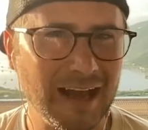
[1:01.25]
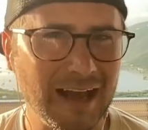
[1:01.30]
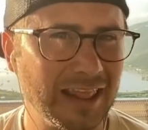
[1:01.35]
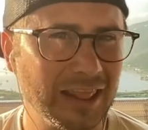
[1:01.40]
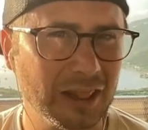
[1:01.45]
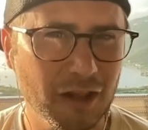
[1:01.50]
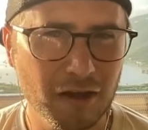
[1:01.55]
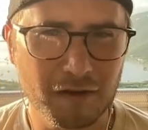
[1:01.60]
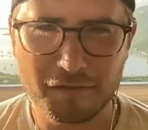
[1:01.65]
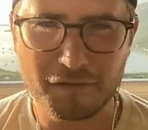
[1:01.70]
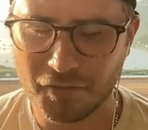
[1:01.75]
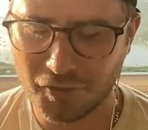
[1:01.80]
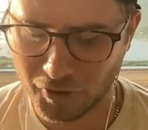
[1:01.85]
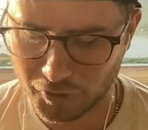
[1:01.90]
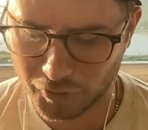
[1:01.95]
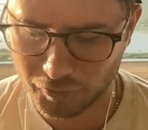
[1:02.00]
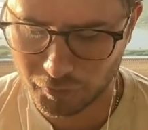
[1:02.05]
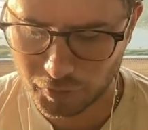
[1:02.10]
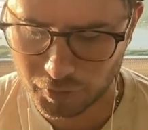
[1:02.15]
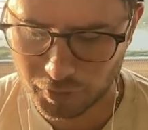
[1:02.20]
I love
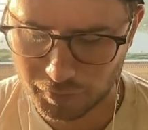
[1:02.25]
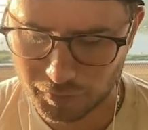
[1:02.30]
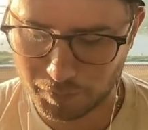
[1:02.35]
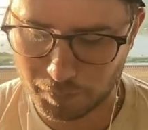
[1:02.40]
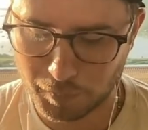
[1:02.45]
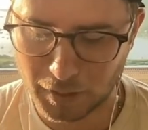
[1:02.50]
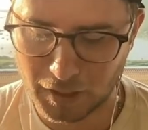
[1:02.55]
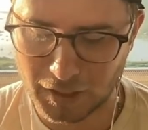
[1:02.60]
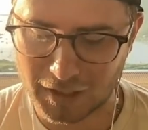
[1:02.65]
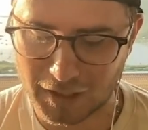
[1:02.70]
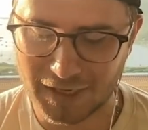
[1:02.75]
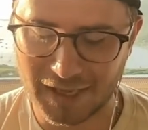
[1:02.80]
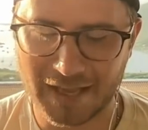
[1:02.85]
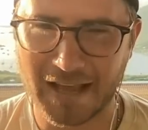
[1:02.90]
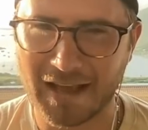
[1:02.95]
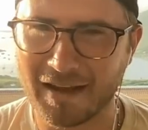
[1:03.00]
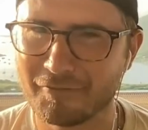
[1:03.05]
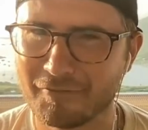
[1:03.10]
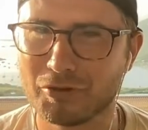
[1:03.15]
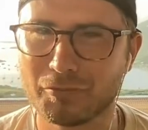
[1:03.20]
Thunderer, but
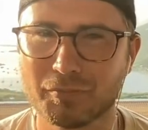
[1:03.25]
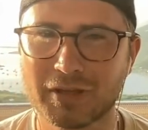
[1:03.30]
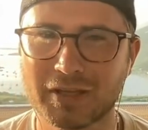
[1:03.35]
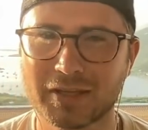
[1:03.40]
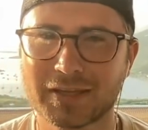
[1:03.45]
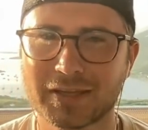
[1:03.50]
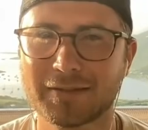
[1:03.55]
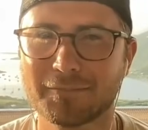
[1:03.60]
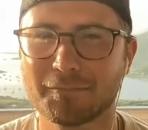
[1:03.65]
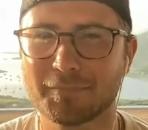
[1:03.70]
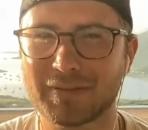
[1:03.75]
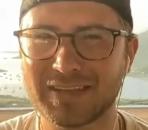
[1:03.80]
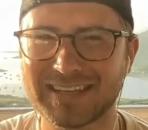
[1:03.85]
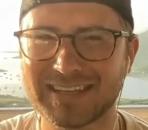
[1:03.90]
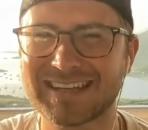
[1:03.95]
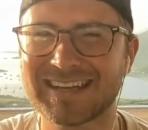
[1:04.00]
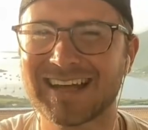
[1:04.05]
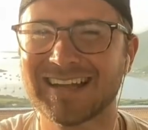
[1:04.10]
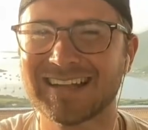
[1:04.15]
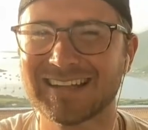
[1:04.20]
I have been beat,
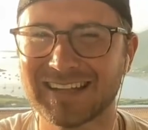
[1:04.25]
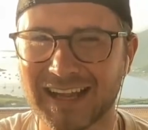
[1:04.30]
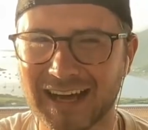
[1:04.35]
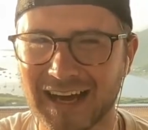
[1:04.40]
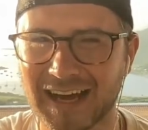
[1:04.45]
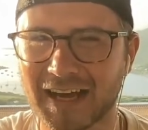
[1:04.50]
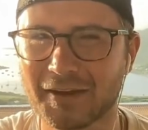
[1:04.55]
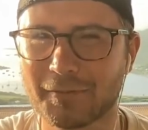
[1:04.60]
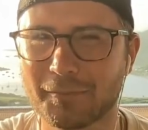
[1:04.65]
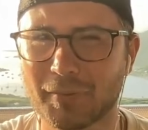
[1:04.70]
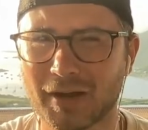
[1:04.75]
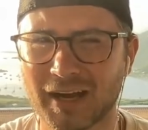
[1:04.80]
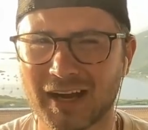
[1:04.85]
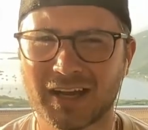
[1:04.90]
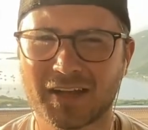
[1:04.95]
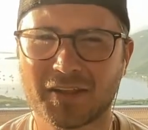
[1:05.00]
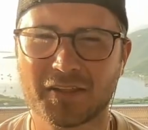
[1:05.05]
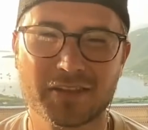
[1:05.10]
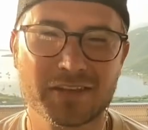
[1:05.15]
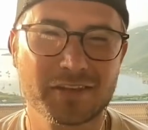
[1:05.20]
beaten a lot
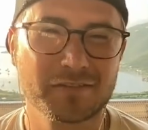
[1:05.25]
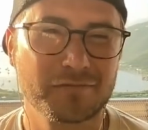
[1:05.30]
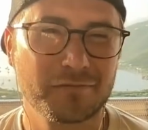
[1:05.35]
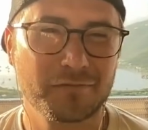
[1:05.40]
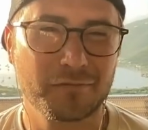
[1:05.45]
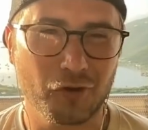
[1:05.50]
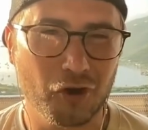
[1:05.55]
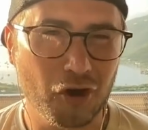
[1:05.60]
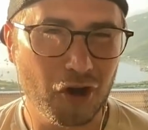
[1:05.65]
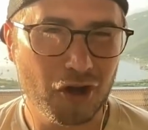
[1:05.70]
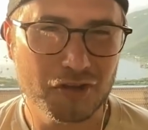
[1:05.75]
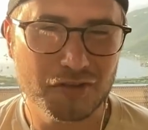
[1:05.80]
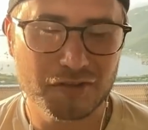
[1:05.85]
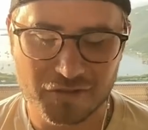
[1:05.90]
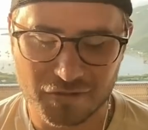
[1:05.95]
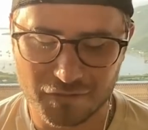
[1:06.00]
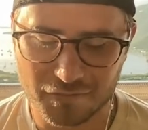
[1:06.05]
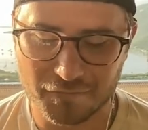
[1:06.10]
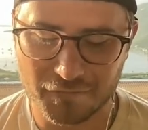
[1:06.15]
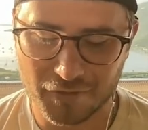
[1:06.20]
by the
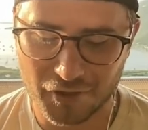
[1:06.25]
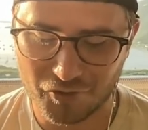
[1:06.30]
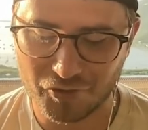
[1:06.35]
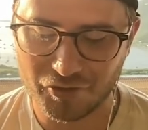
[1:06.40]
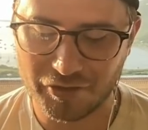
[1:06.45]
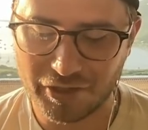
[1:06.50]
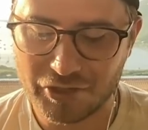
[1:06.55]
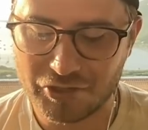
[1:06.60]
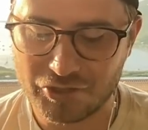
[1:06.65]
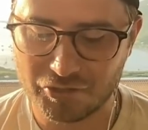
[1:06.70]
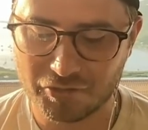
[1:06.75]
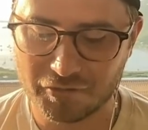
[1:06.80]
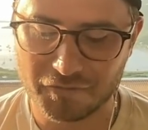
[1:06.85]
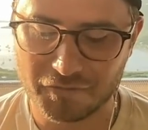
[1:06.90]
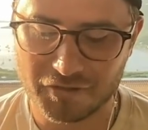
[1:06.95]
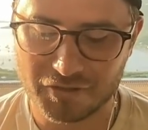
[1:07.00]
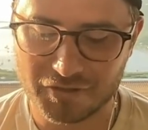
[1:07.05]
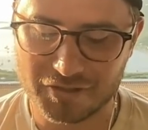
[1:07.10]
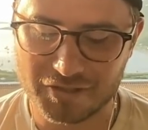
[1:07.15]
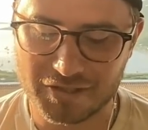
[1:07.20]
Frost variation
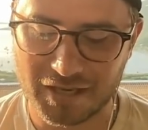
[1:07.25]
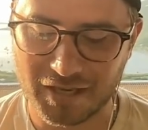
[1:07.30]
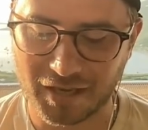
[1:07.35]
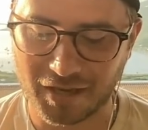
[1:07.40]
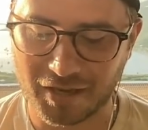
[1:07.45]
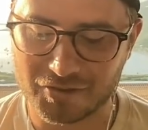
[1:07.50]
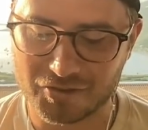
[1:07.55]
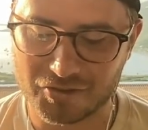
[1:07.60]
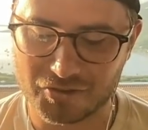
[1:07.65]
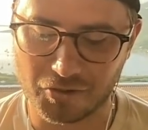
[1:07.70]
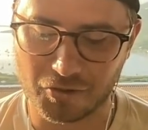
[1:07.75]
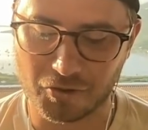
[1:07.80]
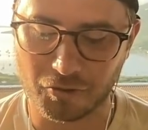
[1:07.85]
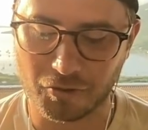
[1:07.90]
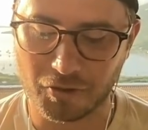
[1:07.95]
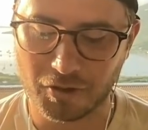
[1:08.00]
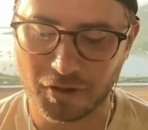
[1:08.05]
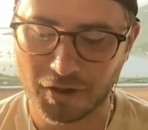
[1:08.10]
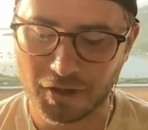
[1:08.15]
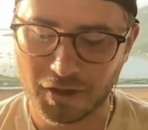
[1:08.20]
of this deck.
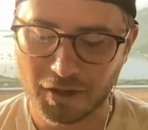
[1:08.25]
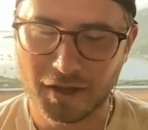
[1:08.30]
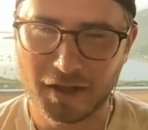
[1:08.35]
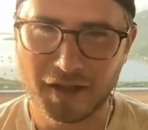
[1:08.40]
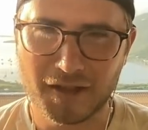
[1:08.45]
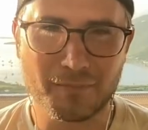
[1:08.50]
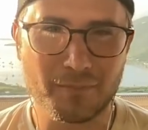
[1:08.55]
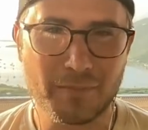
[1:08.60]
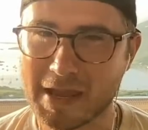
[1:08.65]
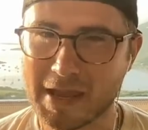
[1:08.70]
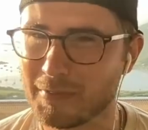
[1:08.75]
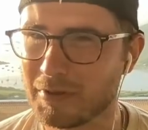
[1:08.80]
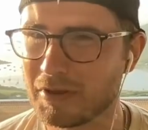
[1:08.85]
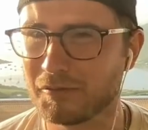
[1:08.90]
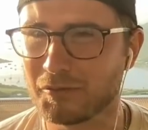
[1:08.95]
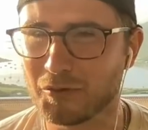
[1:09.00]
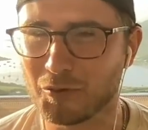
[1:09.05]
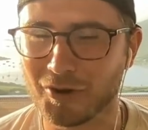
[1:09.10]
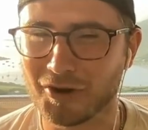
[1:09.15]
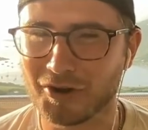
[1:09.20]
So maybe
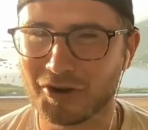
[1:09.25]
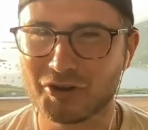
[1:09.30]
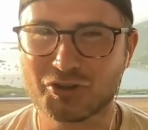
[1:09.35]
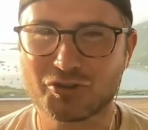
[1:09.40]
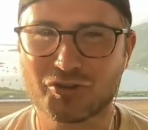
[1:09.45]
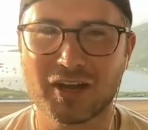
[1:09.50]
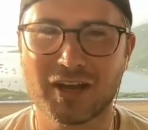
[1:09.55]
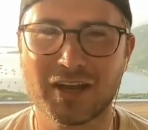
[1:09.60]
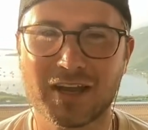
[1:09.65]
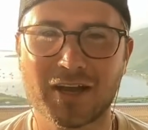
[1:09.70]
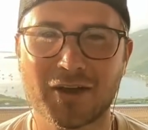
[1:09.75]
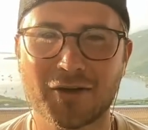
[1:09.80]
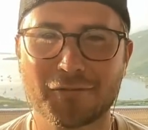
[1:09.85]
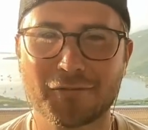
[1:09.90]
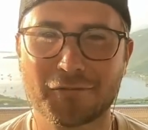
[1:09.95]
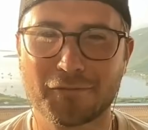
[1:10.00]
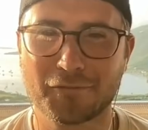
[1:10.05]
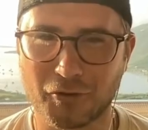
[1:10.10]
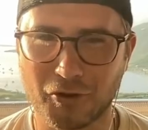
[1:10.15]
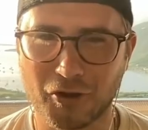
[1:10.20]
if you wanted to try
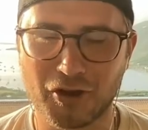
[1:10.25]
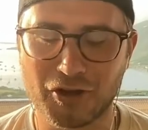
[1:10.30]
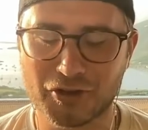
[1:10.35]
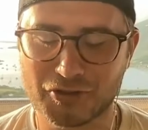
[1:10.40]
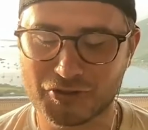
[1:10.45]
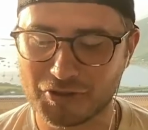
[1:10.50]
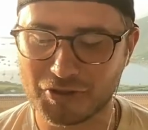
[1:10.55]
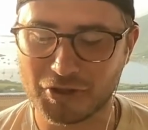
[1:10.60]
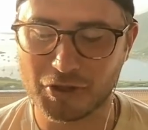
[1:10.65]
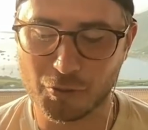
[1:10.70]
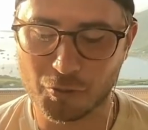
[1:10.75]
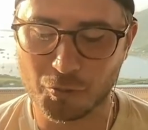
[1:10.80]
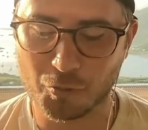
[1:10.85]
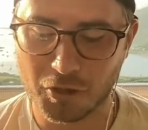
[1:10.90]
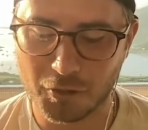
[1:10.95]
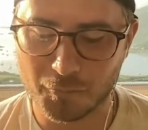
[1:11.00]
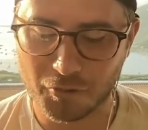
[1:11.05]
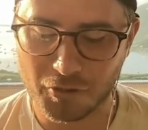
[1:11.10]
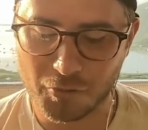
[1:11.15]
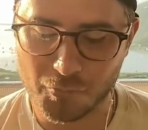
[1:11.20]
out Frost, it would
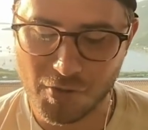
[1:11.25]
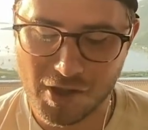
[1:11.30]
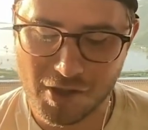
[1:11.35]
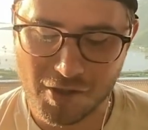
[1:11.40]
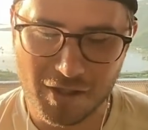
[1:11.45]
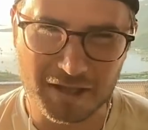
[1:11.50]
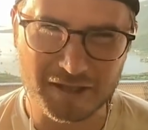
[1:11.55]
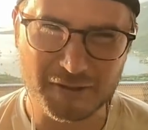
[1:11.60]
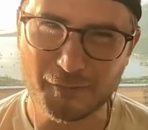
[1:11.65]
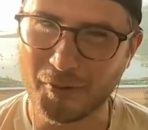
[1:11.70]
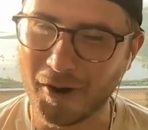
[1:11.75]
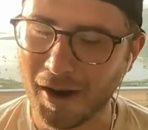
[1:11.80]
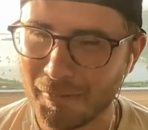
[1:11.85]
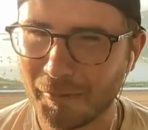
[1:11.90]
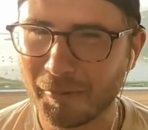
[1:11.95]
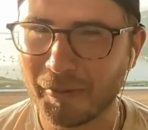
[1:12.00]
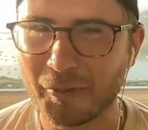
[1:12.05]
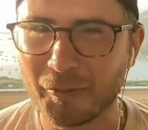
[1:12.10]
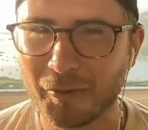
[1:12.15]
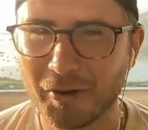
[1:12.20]
work pretty well. That's
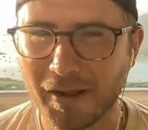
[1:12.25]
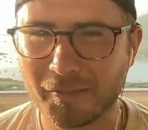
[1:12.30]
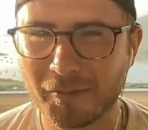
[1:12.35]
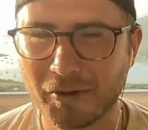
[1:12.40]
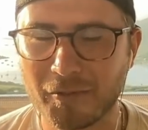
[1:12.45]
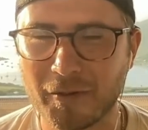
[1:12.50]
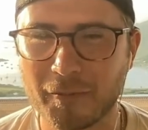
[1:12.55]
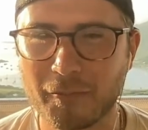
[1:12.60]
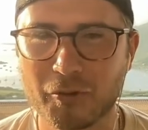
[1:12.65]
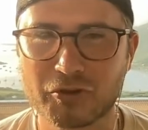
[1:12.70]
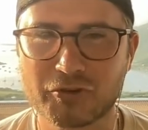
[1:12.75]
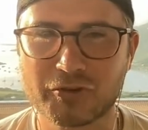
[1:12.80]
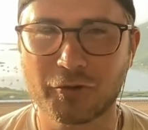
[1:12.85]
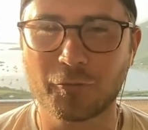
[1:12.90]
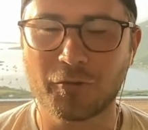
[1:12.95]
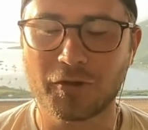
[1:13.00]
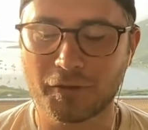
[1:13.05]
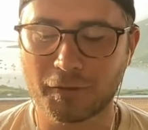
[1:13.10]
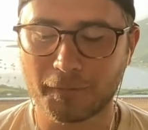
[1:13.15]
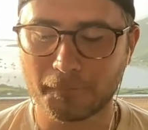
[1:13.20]
probably what I'm going to be
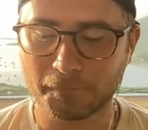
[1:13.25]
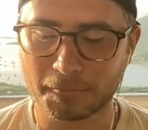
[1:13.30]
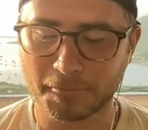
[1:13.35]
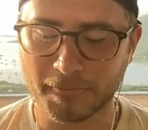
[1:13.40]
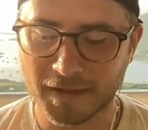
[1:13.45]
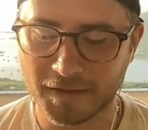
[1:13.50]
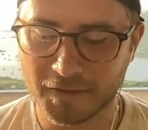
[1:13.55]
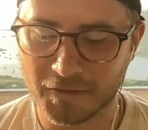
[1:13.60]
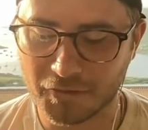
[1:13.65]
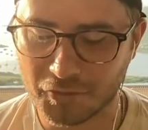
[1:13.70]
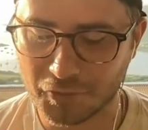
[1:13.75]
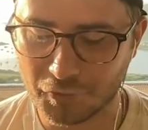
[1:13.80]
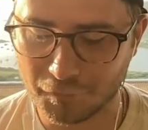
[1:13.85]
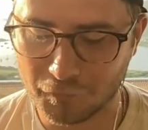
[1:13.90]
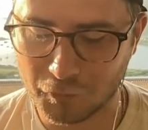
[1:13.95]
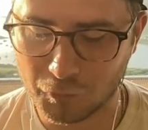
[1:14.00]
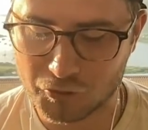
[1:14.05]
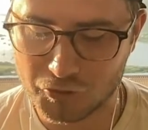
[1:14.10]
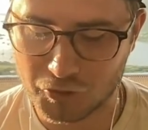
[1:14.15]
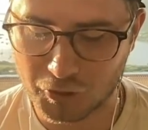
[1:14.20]
pushing with in the near
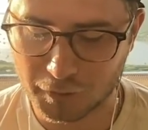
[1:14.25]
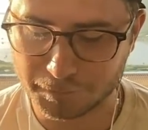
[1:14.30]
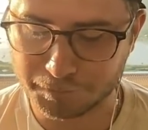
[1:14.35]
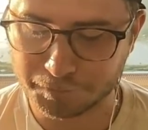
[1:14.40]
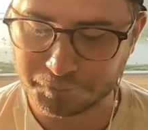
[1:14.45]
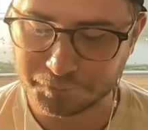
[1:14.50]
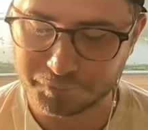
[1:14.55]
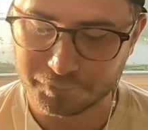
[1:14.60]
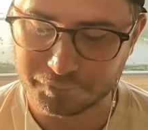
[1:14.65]
future.